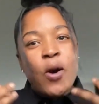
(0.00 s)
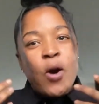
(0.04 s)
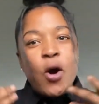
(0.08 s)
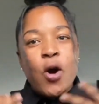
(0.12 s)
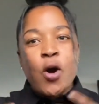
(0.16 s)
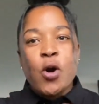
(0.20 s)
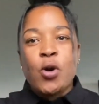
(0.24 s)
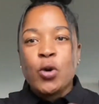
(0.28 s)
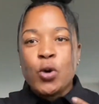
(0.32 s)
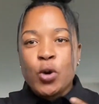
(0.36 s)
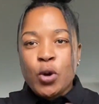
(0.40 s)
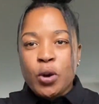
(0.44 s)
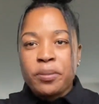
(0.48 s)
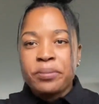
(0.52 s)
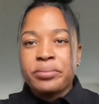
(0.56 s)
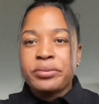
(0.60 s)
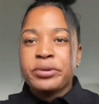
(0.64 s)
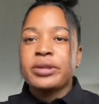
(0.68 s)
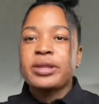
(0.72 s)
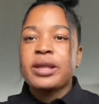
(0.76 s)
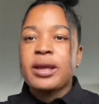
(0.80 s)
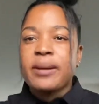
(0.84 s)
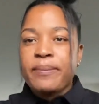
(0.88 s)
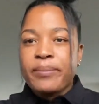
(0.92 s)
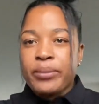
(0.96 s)

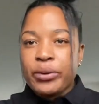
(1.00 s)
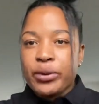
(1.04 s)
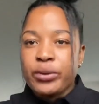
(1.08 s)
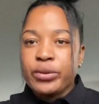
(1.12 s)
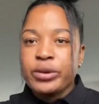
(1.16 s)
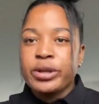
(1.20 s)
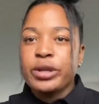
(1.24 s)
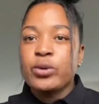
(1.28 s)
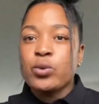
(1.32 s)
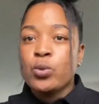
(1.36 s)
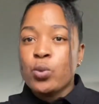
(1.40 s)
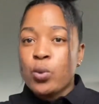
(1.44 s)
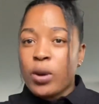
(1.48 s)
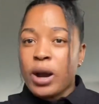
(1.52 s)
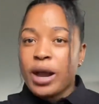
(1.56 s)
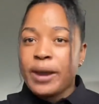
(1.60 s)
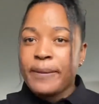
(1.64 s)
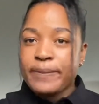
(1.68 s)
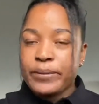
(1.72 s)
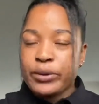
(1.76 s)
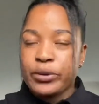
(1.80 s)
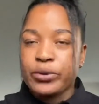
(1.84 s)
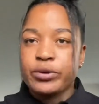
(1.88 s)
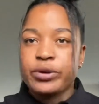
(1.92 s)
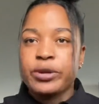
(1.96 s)
uncompleted building.
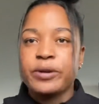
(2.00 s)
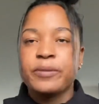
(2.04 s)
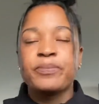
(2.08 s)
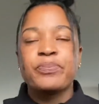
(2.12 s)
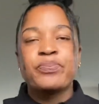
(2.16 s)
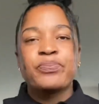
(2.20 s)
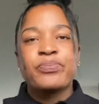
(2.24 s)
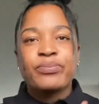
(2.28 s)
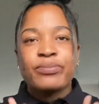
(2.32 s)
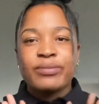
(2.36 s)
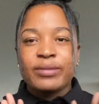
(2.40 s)
White building.